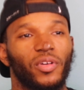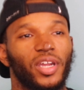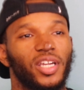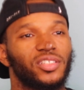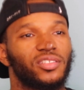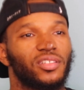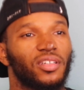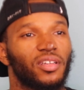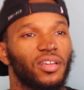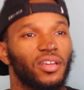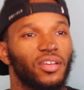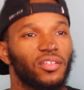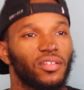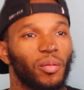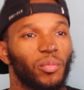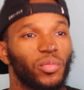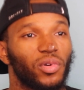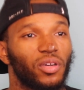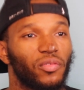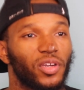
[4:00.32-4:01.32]
raise the kids
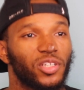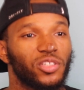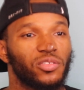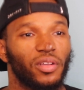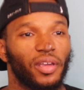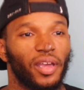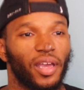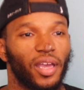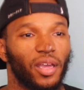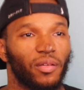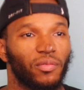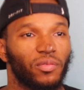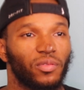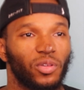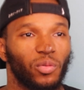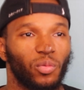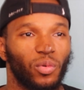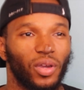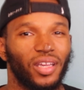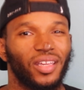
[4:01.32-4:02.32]
I'm going to eventually have
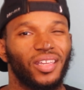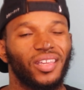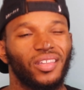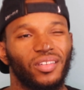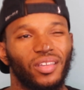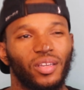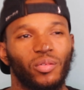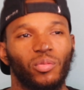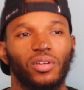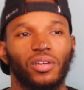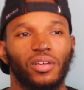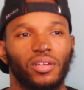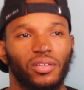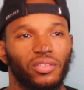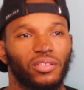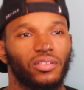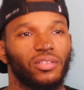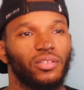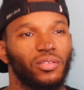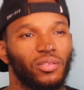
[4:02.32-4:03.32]
the way he did with
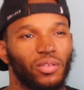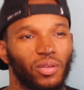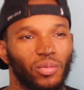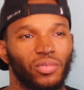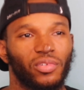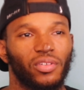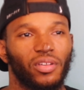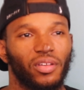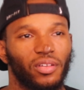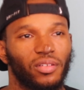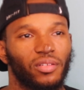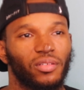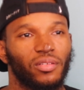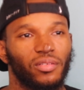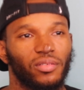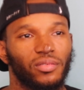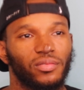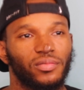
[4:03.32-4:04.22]
us, you know what I'm saying?